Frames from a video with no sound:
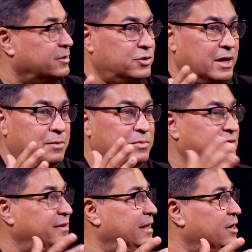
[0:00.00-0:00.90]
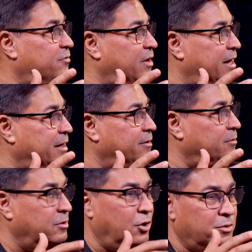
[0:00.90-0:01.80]
So he had a busy day ahead,
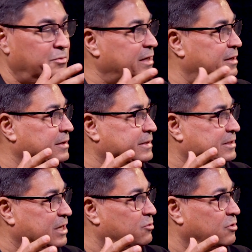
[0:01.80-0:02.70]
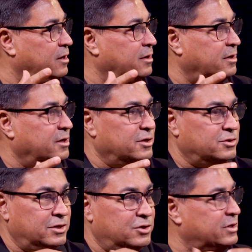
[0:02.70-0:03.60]
a lot of meetings, etc.
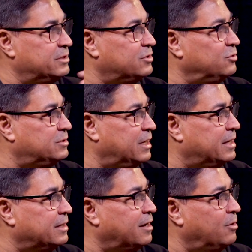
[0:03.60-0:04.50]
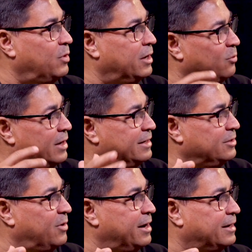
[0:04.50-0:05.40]
So he took his acoustic guitar, went
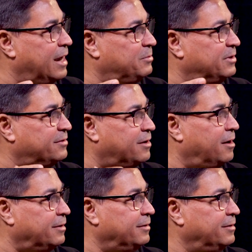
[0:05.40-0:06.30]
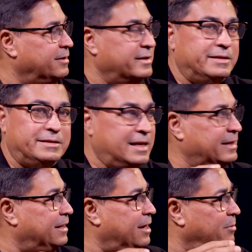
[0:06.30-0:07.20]
into Eric Clapton's garden,
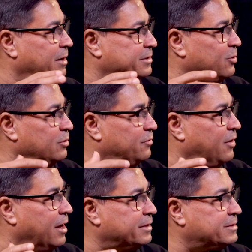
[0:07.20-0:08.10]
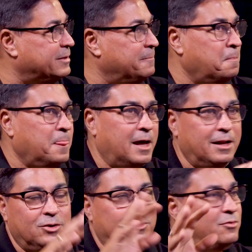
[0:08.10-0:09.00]
sat there amongst all the flowers,
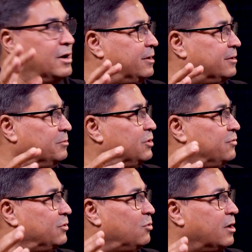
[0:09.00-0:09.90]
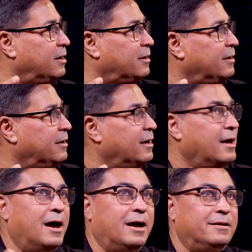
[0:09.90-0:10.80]
and looked around at the beautiful world,
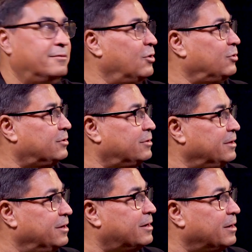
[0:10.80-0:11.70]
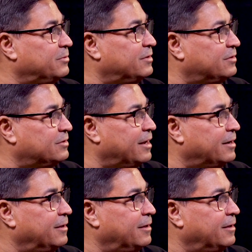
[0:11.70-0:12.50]
and wrote Here Comes the Sun.